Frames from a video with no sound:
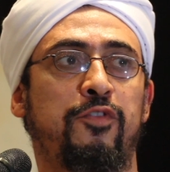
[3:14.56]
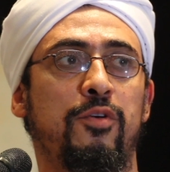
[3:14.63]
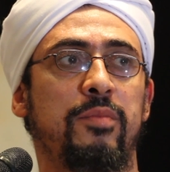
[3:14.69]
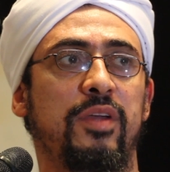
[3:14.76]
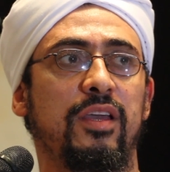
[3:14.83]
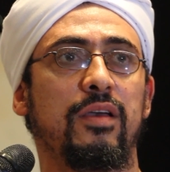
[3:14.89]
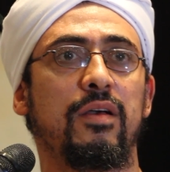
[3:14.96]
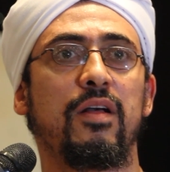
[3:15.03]
for
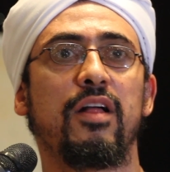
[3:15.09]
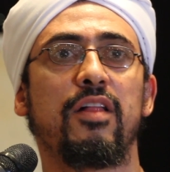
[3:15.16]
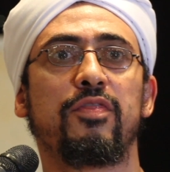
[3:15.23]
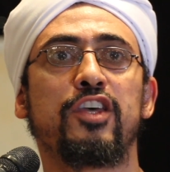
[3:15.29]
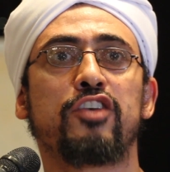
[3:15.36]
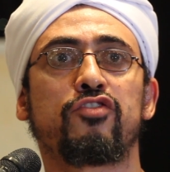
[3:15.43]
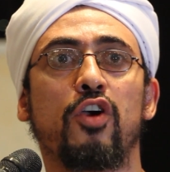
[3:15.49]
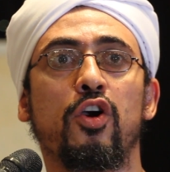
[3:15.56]
me.
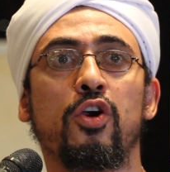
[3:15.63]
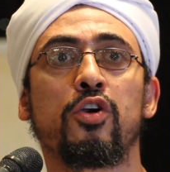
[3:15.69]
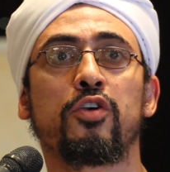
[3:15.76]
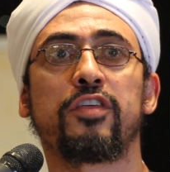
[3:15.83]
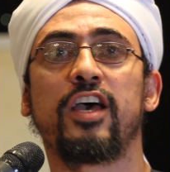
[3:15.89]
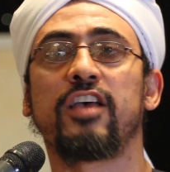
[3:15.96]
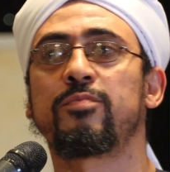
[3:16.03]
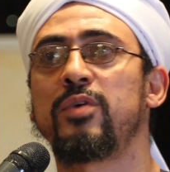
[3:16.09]
This
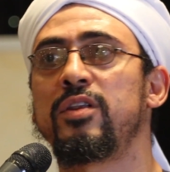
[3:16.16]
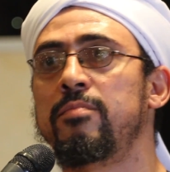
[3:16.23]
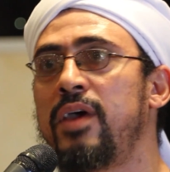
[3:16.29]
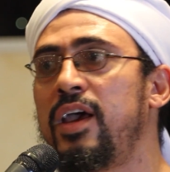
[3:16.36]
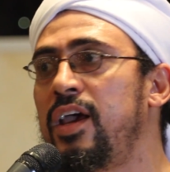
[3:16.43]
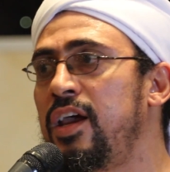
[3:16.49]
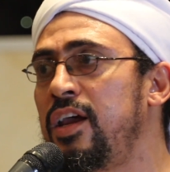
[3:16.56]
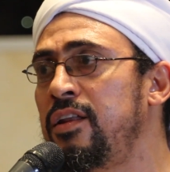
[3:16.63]
earth has been
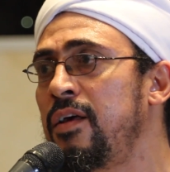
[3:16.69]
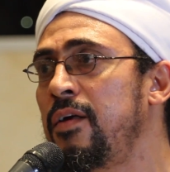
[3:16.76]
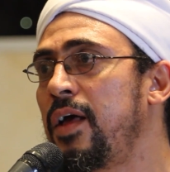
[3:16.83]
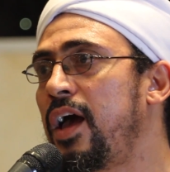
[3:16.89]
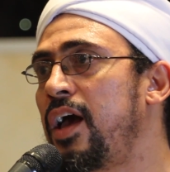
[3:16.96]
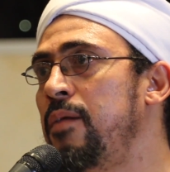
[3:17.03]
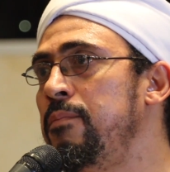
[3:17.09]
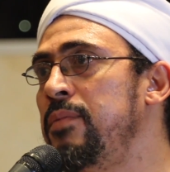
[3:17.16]
made
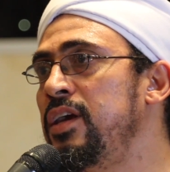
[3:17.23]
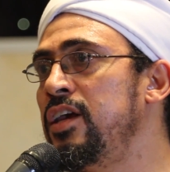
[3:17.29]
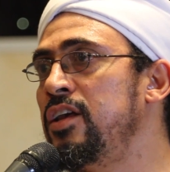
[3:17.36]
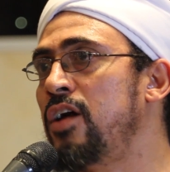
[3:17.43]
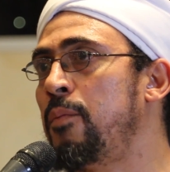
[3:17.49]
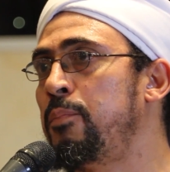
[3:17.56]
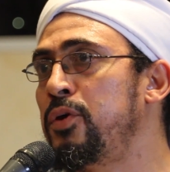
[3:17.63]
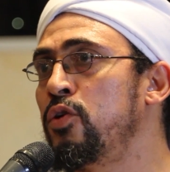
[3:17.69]

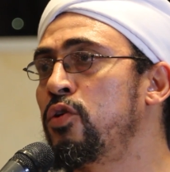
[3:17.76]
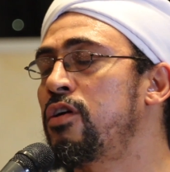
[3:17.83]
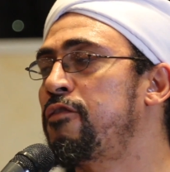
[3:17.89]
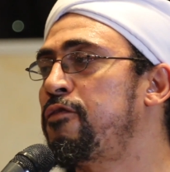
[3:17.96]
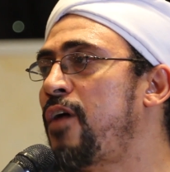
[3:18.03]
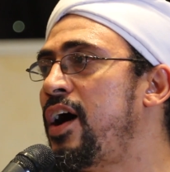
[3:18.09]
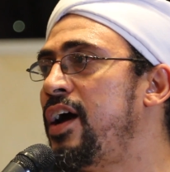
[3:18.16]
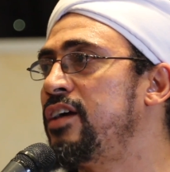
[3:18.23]
a
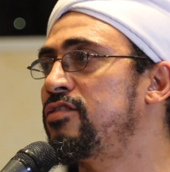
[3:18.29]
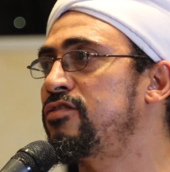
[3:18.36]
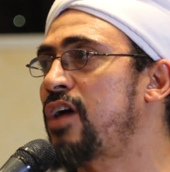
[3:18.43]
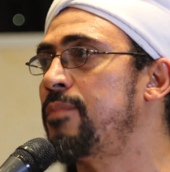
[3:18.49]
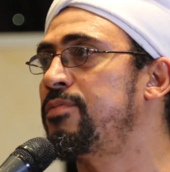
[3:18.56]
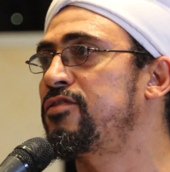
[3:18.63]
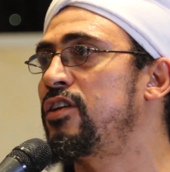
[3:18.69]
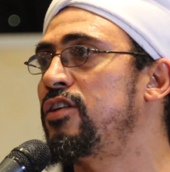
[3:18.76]
purifying
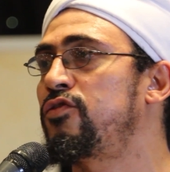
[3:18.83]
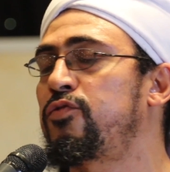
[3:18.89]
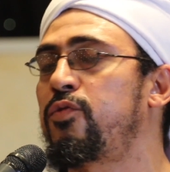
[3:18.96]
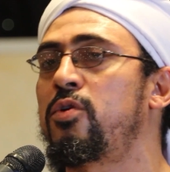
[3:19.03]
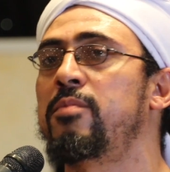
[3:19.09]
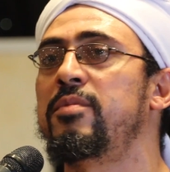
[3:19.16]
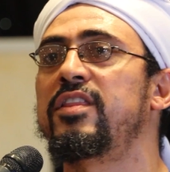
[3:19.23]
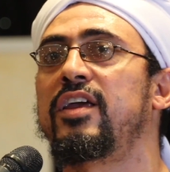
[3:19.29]
substance for me.